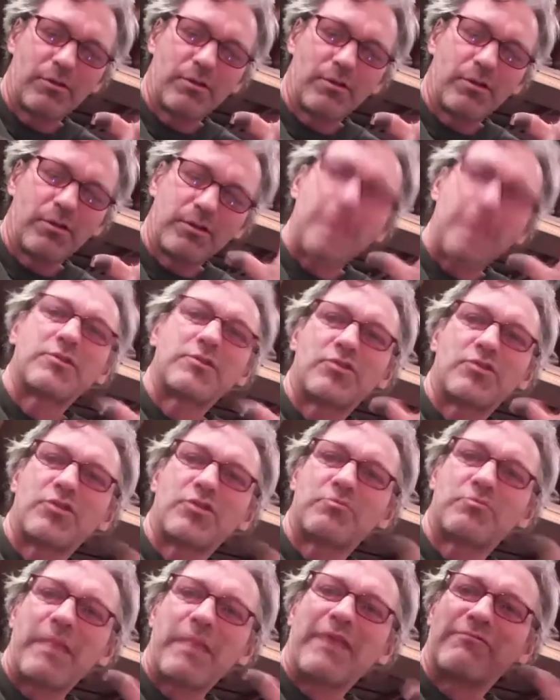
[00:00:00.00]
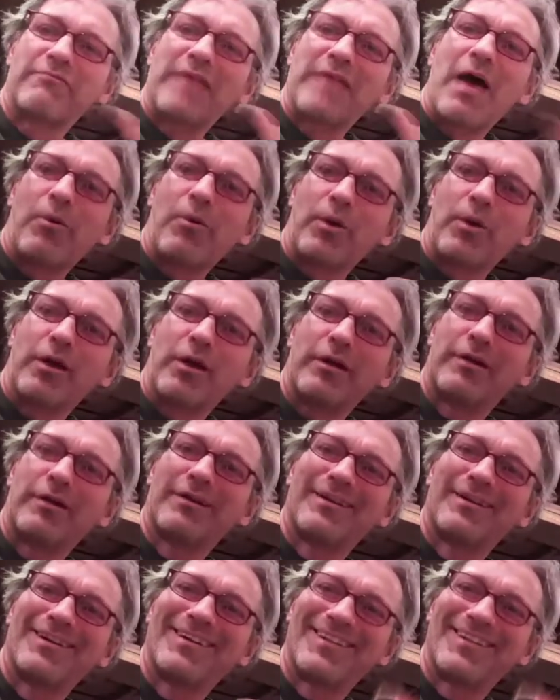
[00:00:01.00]
Let's just make a flower.
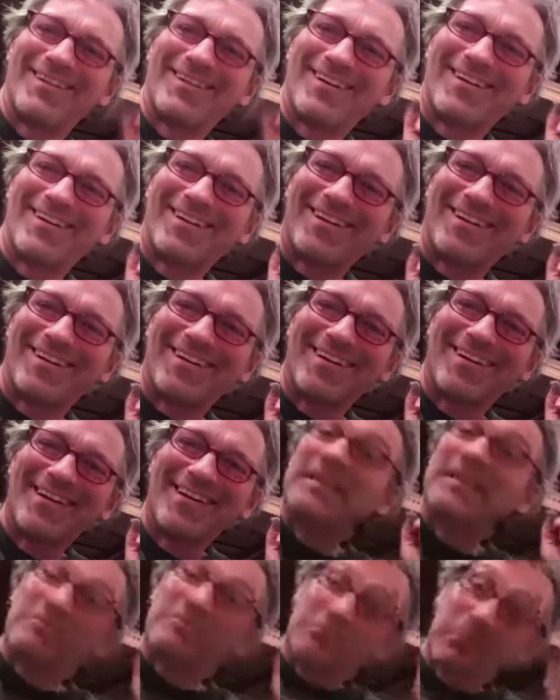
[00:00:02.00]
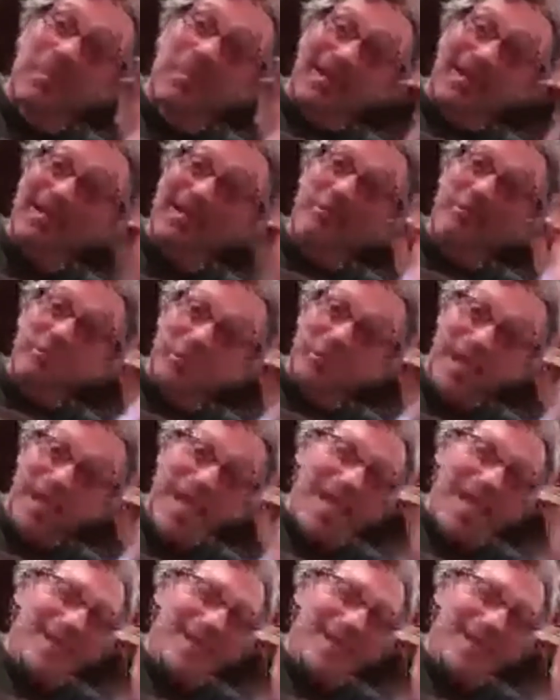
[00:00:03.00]
And then we'll make it into an egg.